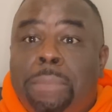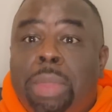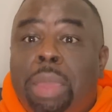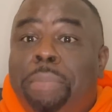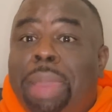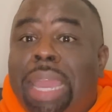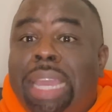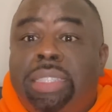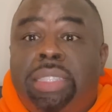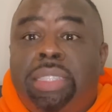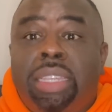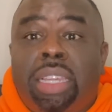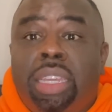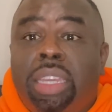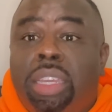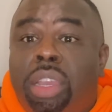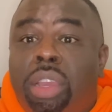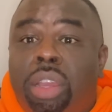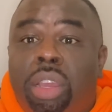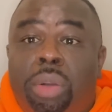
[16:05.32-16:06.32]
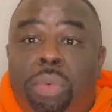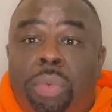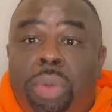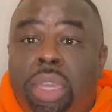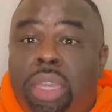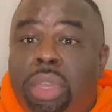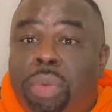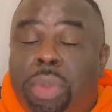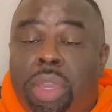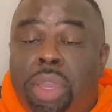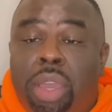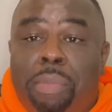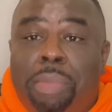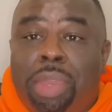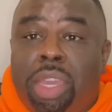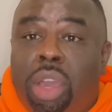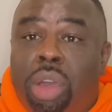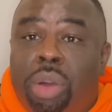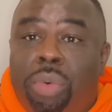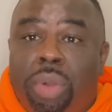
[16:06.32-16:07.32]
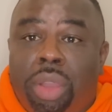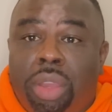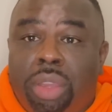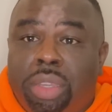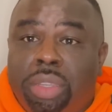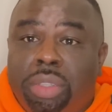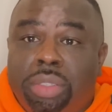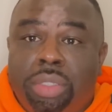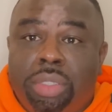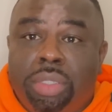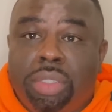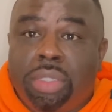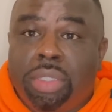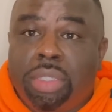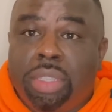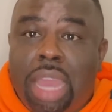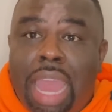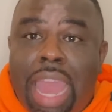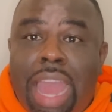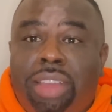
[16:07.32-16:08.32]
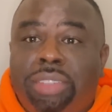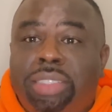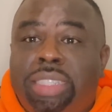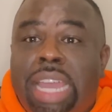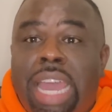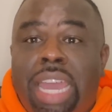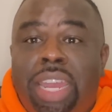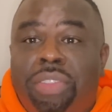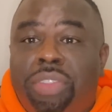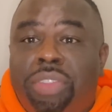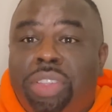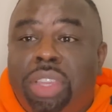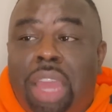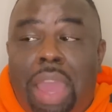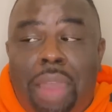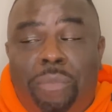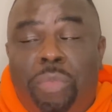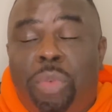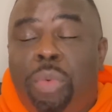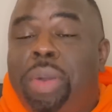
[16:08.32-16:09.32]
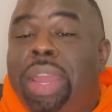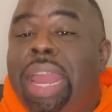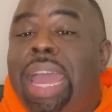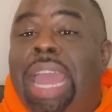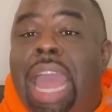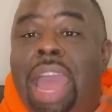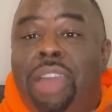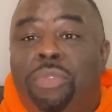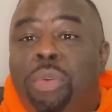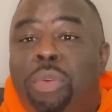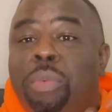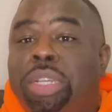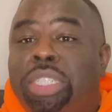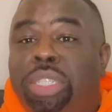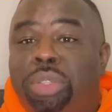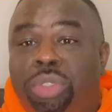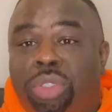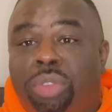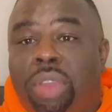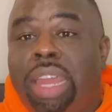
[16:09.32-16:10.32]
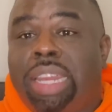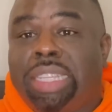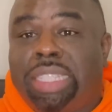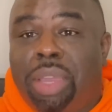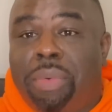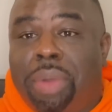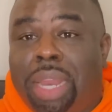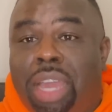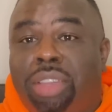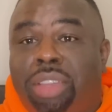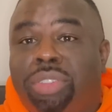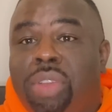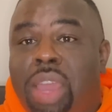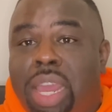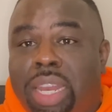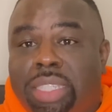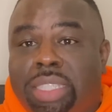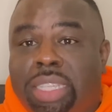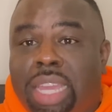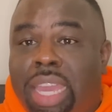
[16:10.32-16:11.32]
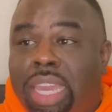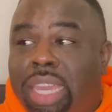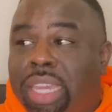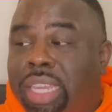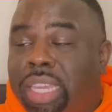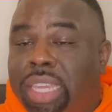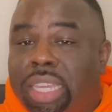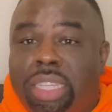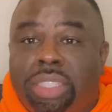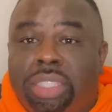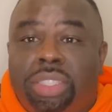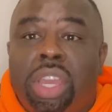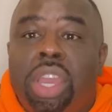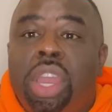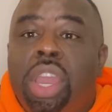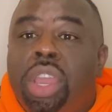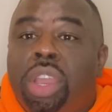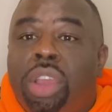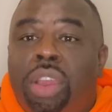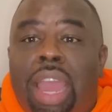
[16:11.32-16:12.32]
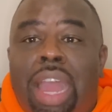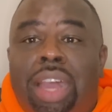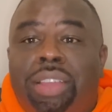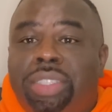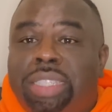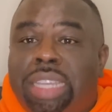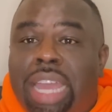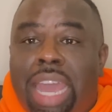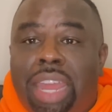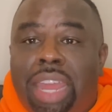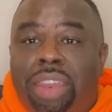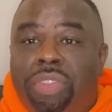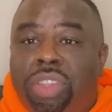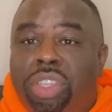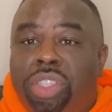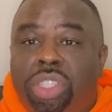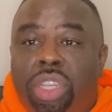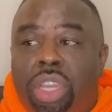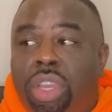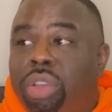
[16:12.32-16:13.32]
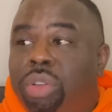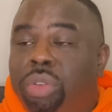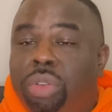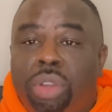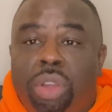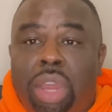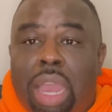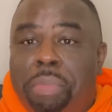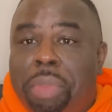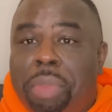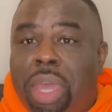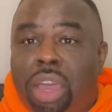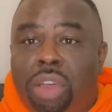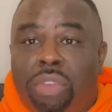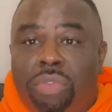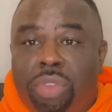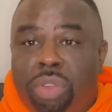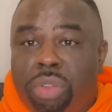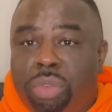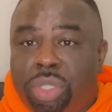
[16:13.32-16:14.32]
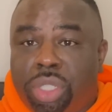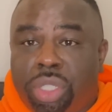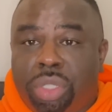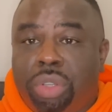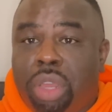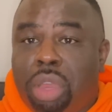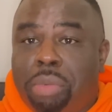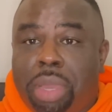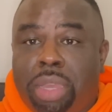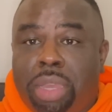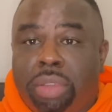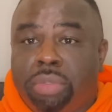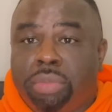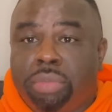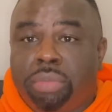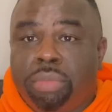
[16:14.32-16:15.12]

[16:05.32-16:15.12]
basically, girl, we're going to be co-workers. Outside of the, from what I got from what she was trying to say, without trying to say it is, girl, outside of this show, girl, I'm not going to fool with you no more.